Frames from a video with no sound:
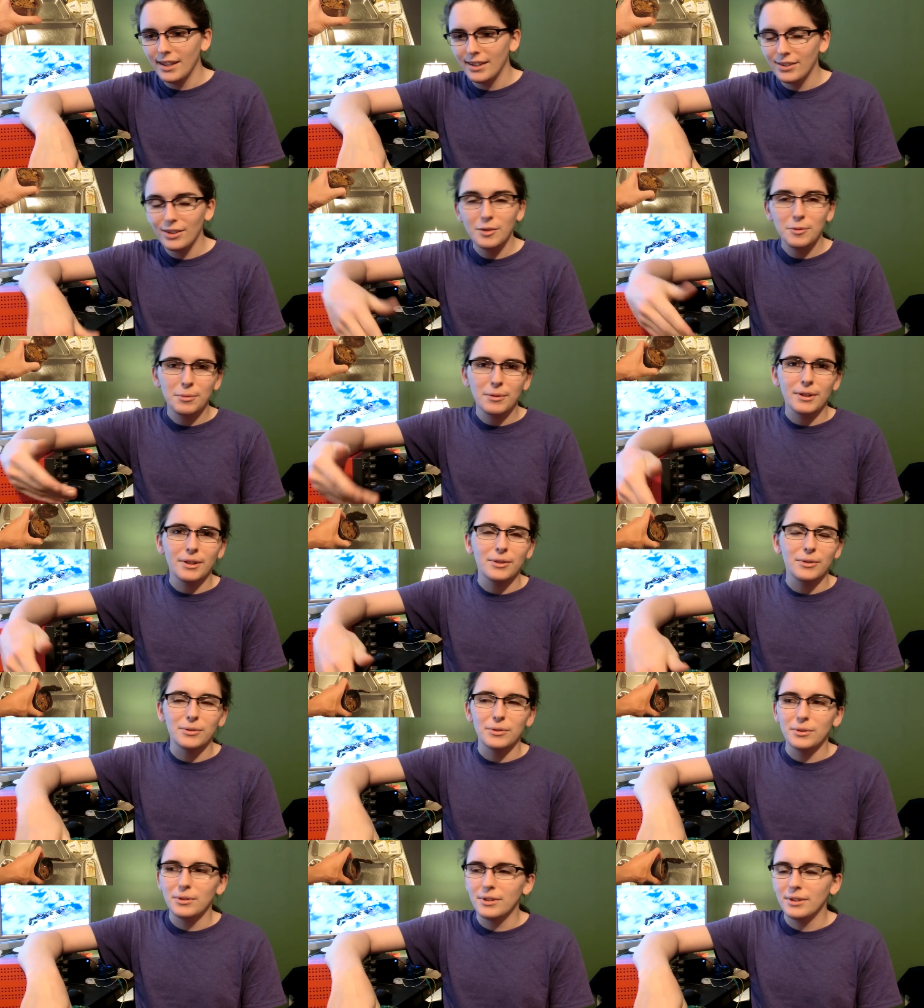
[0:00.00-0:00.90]
So that's pretty
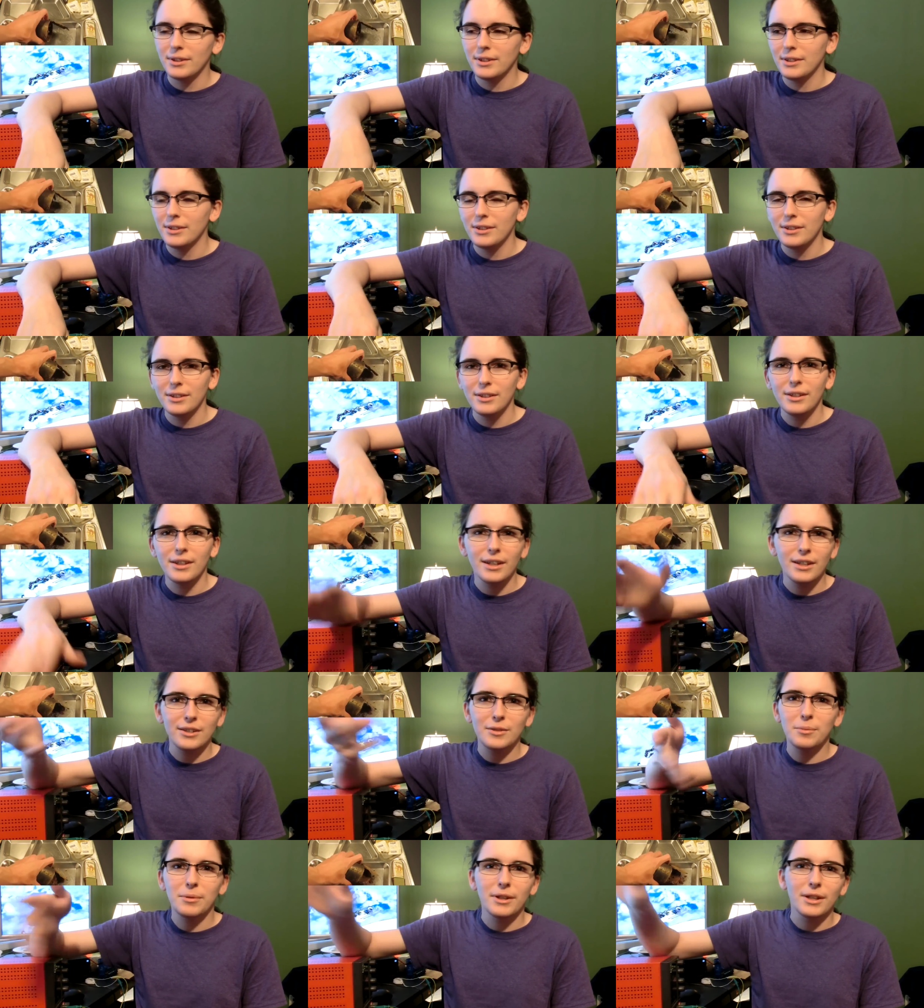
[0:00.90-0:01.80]
cool. You
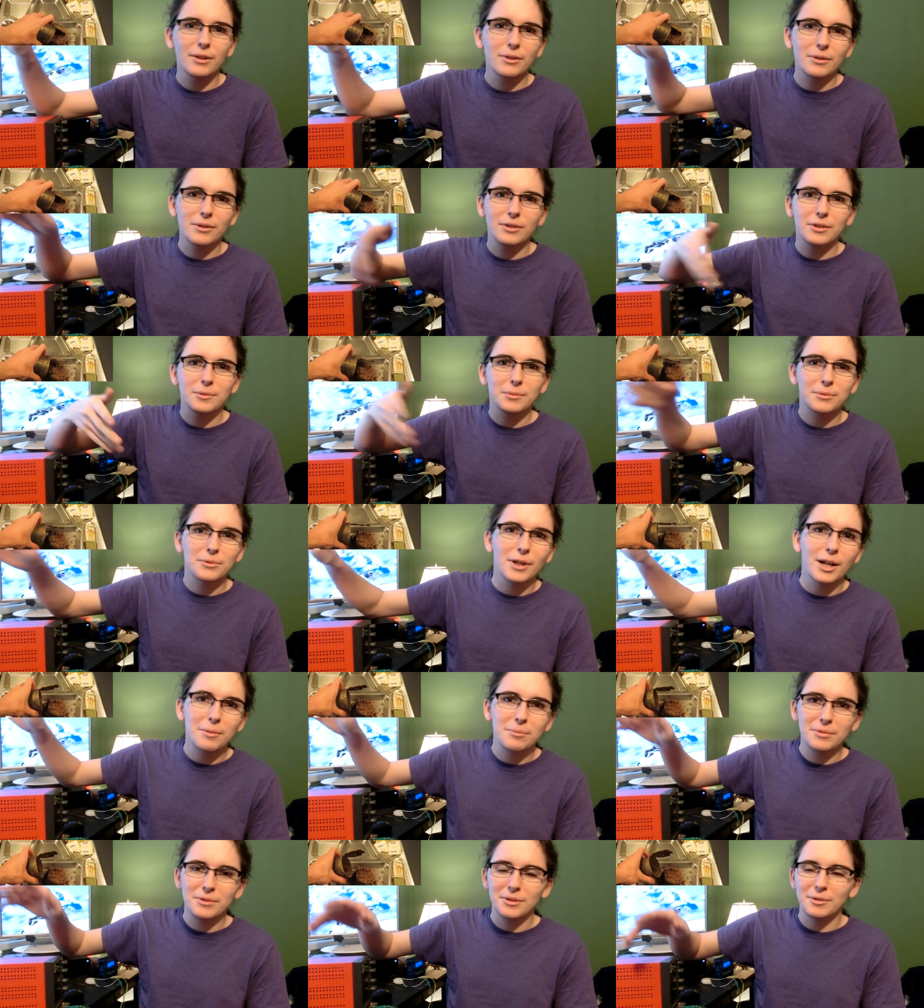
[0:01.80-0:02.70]
guys should probably go to
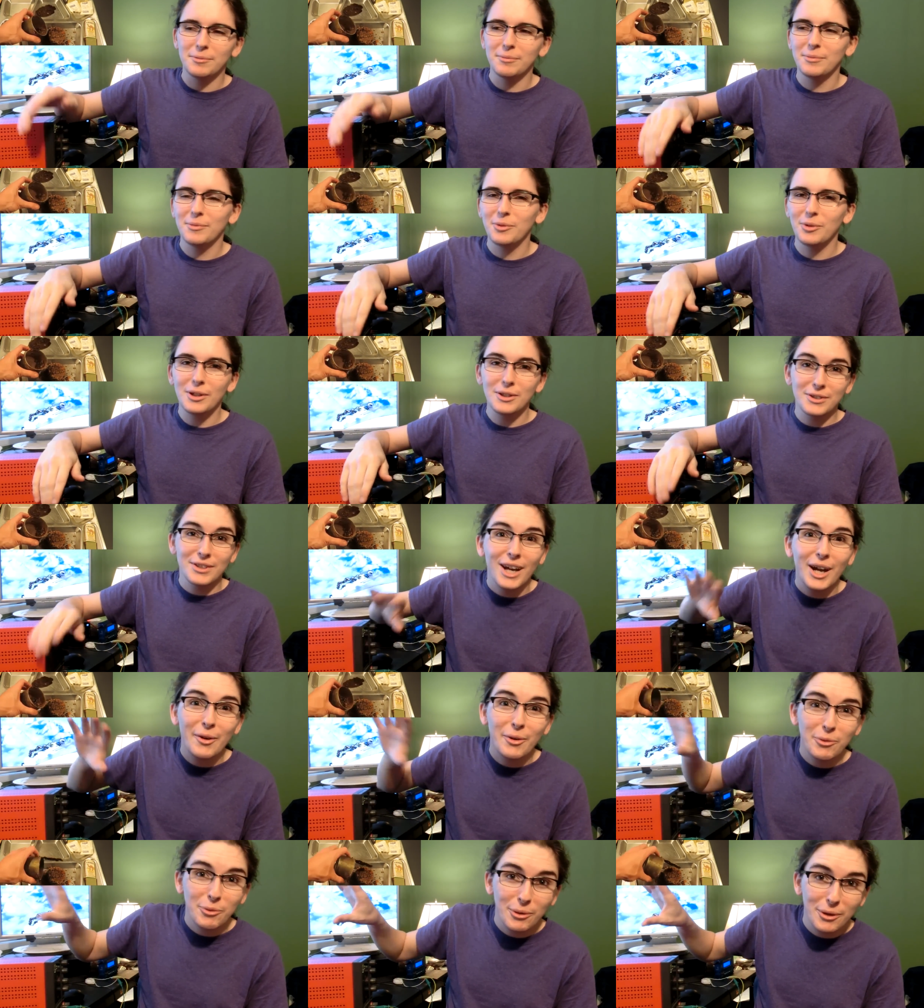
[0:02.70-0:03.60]
subscribe to him, or at least
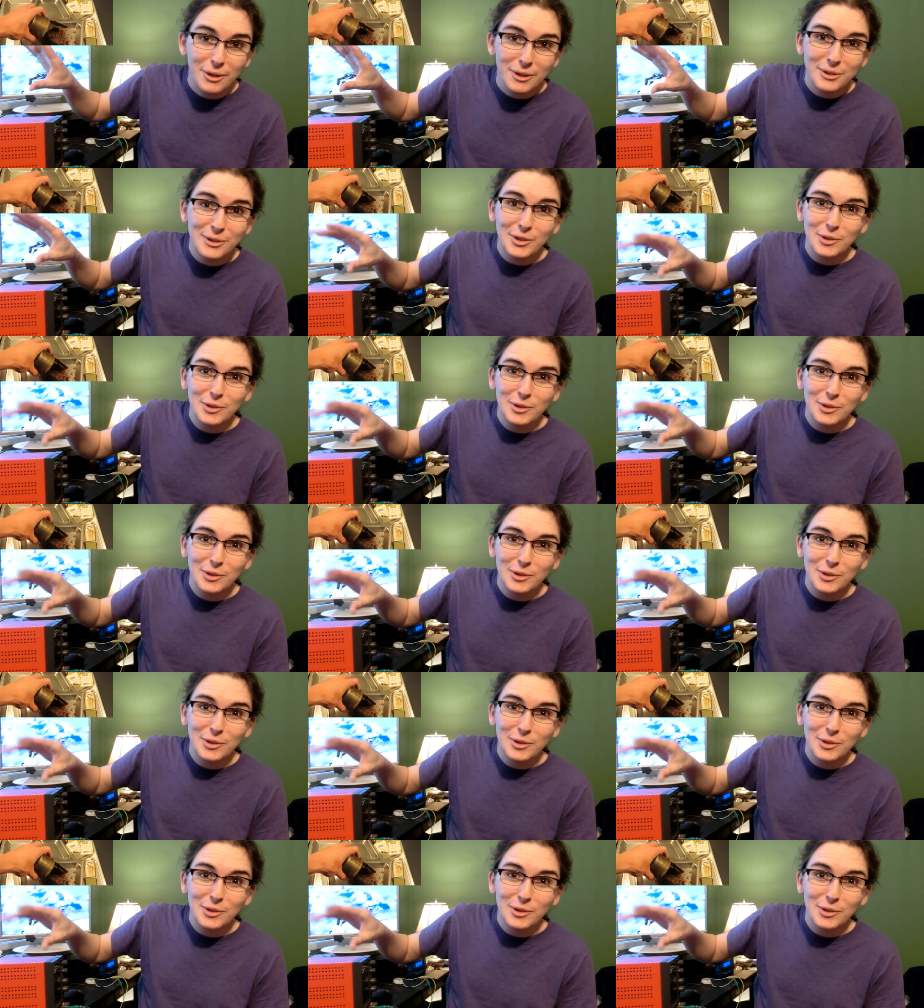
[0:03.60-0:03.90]
I would want you